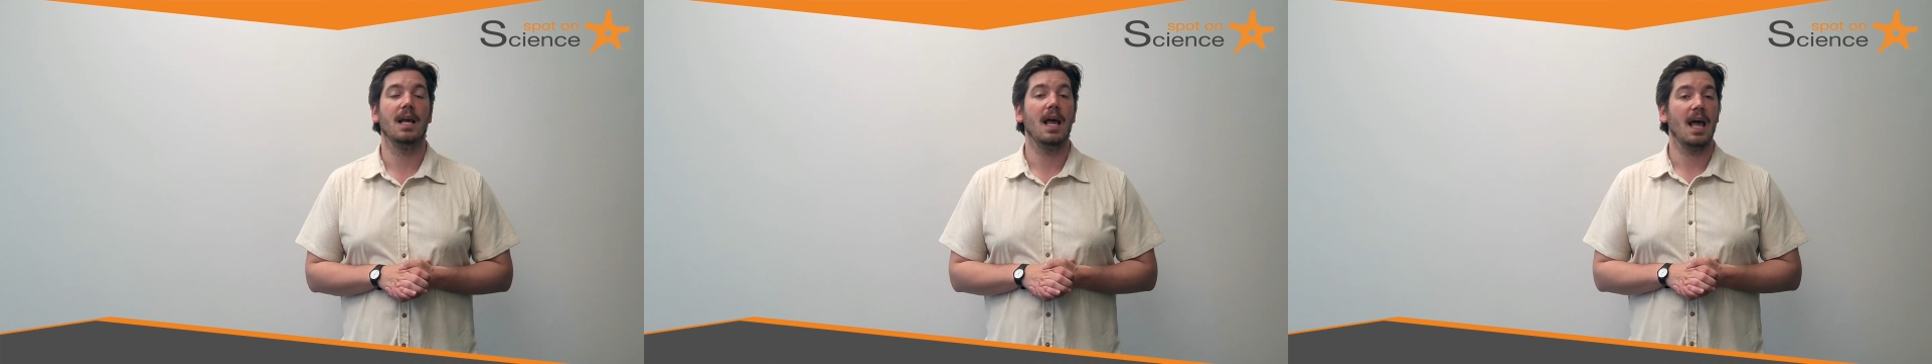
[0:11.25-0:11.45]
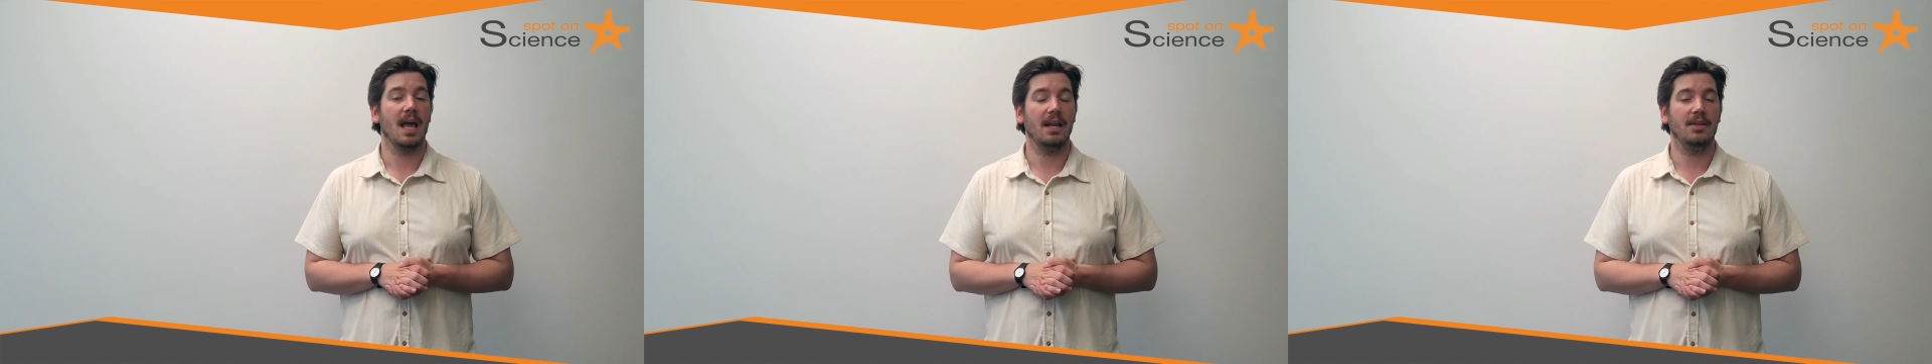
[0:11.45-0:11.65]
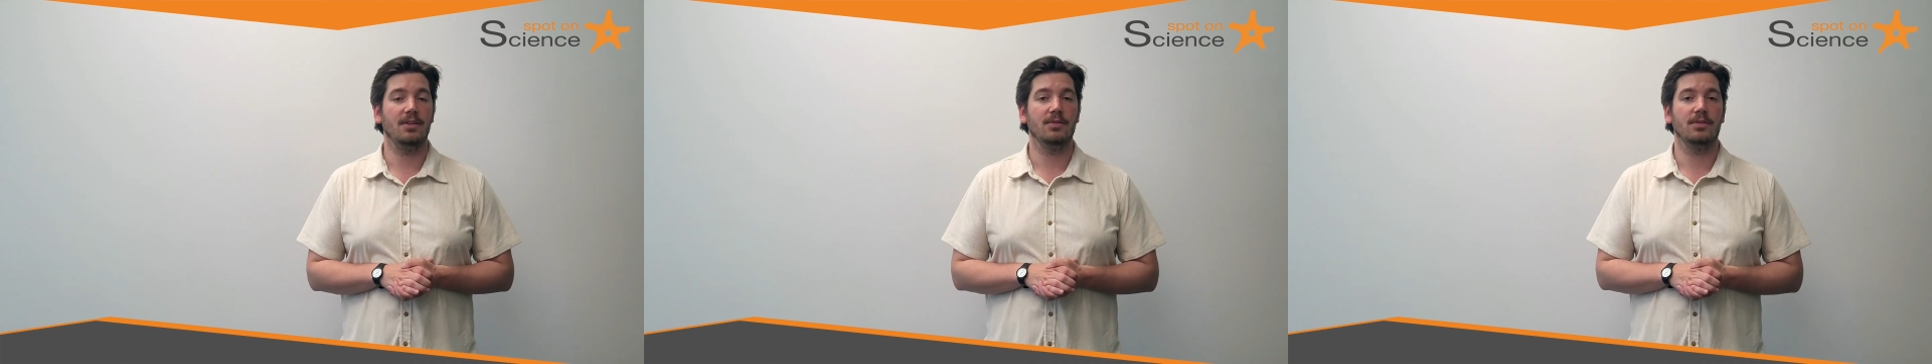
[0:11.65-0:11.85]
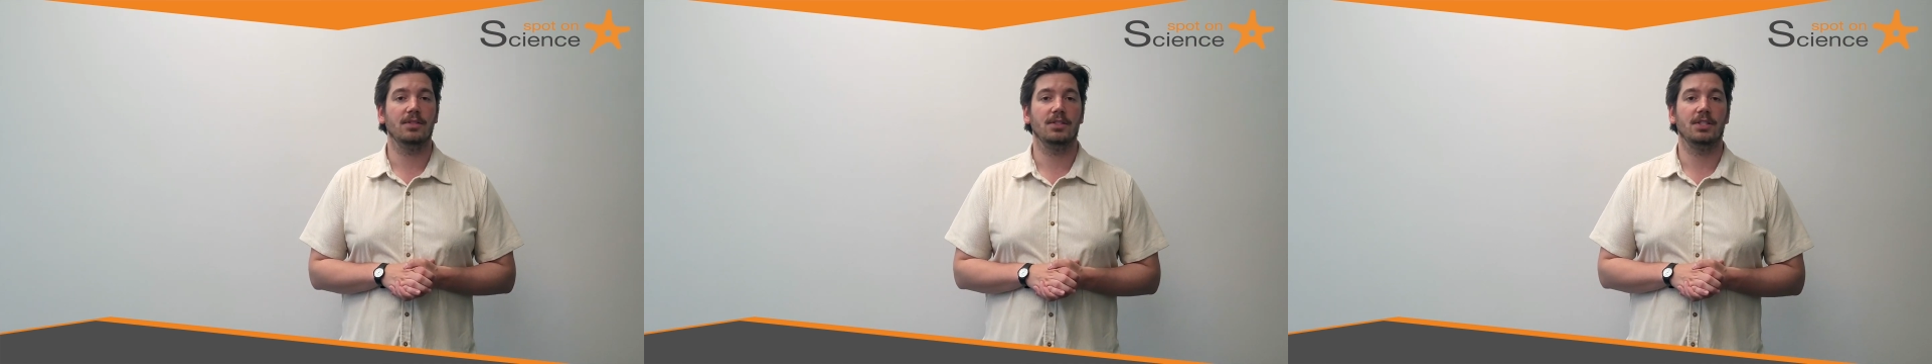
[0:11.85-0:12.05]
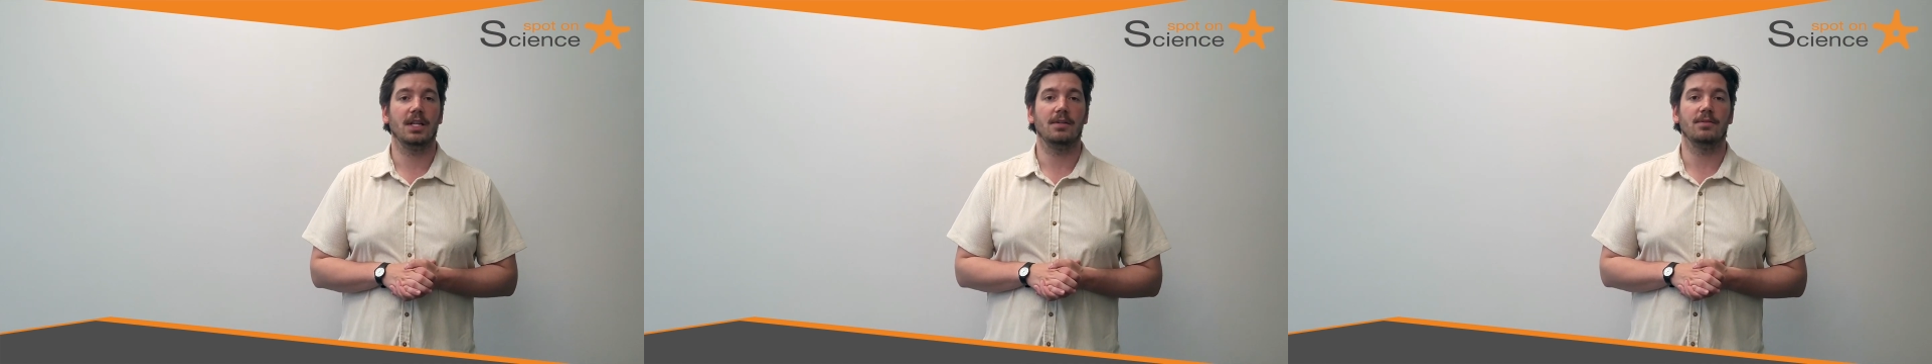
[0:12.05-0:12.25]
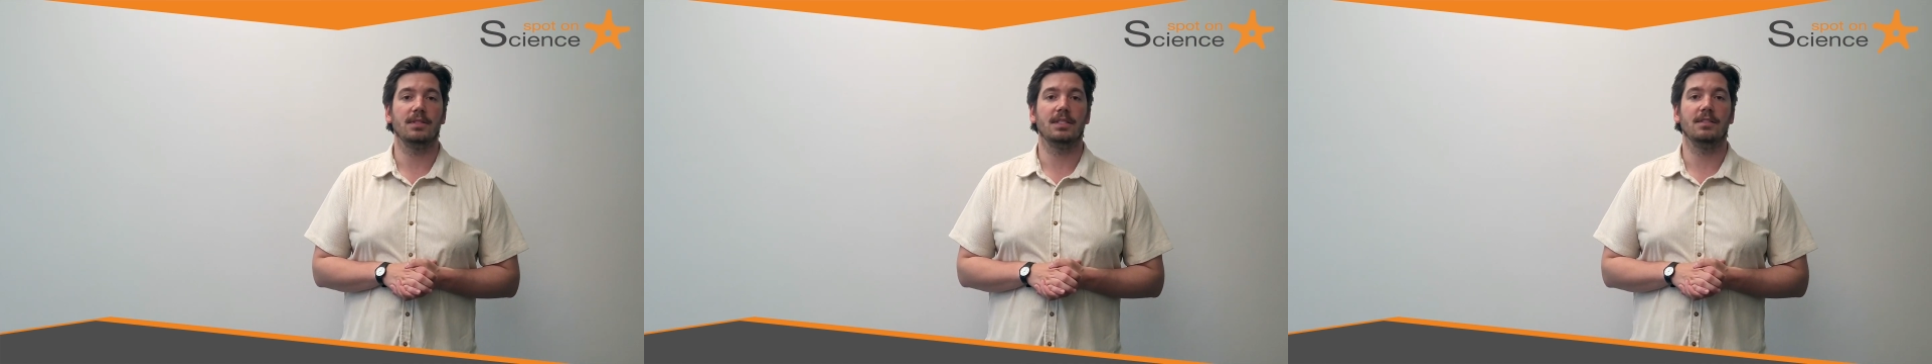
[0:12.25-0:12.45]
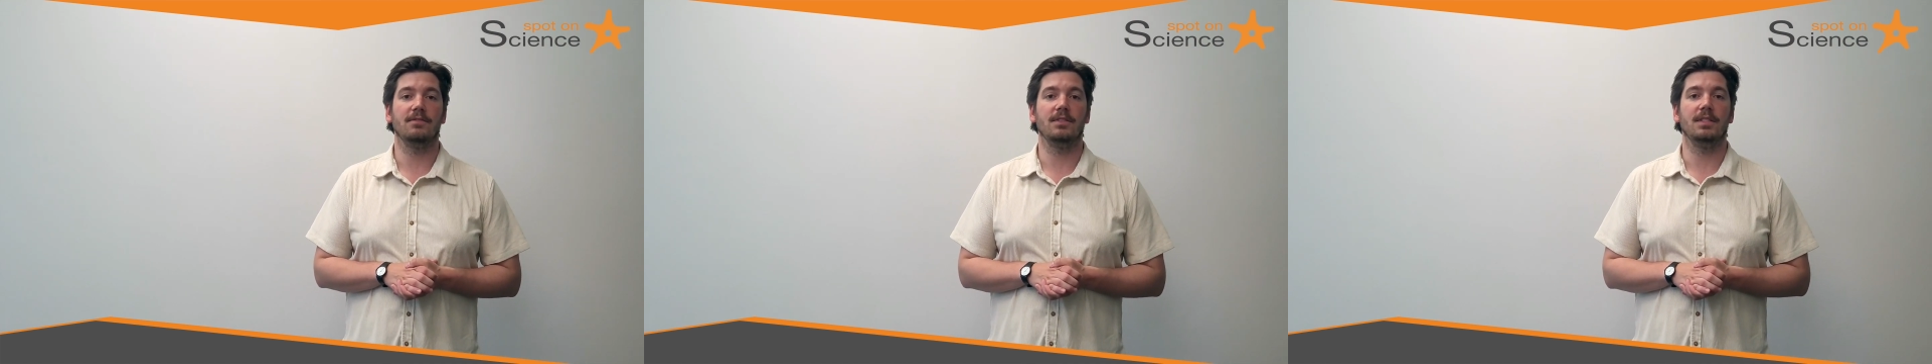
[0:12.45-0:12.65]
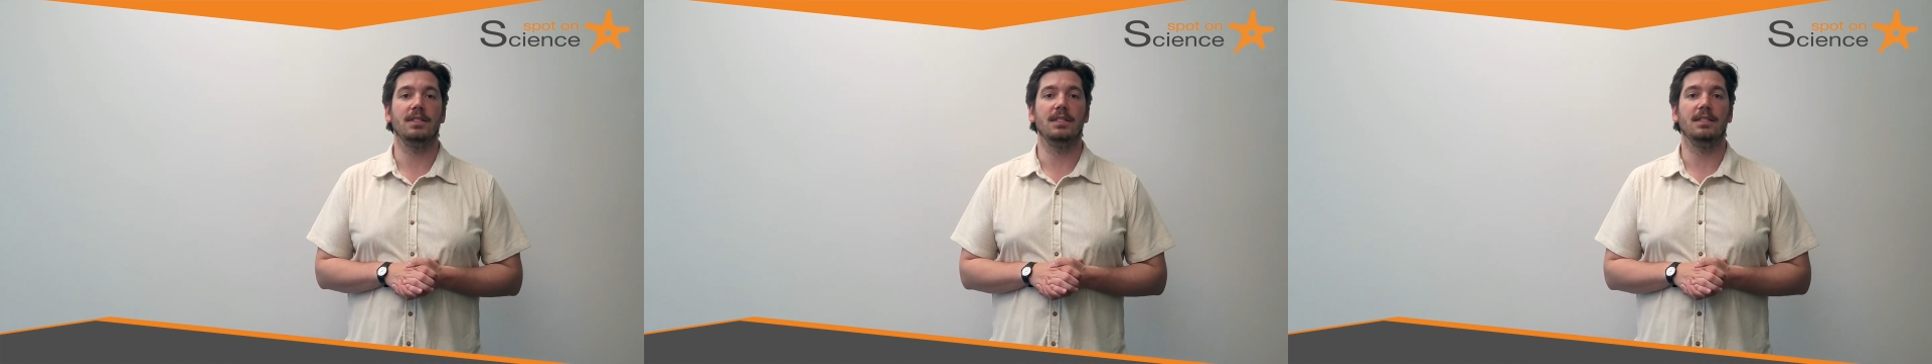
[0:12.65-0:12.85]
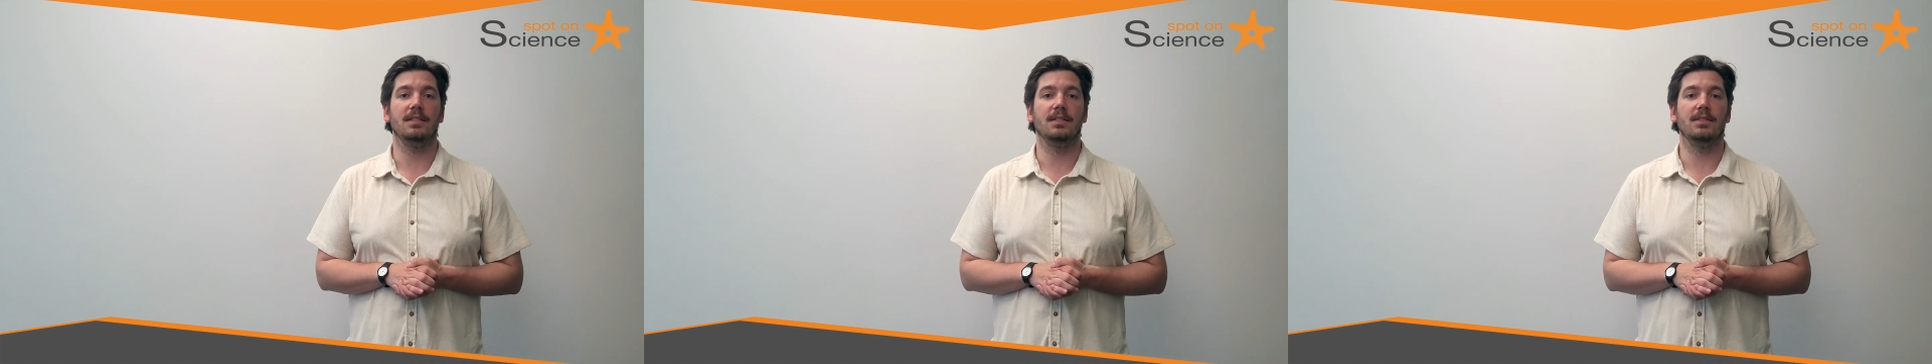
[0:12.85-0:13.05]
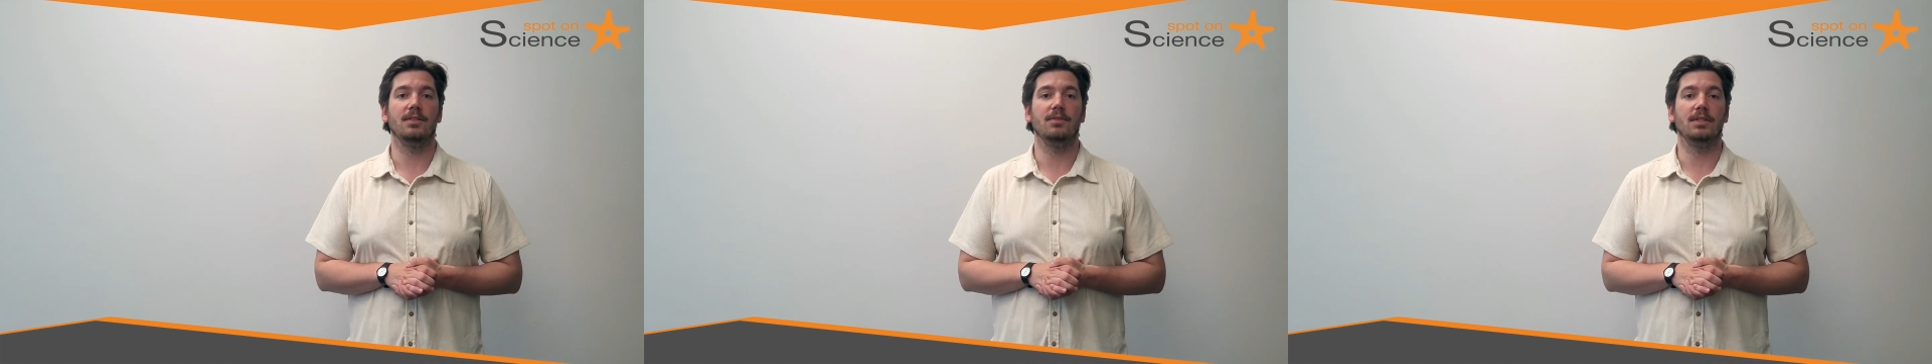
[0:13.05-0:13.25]
and neurodegenerative
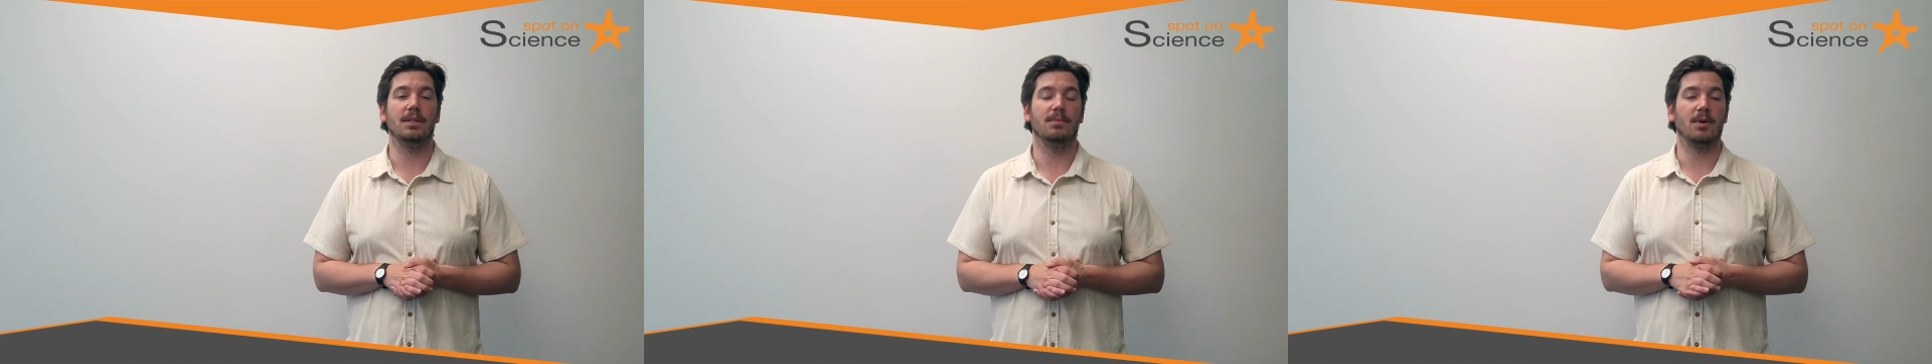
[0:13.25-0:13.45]
diseases using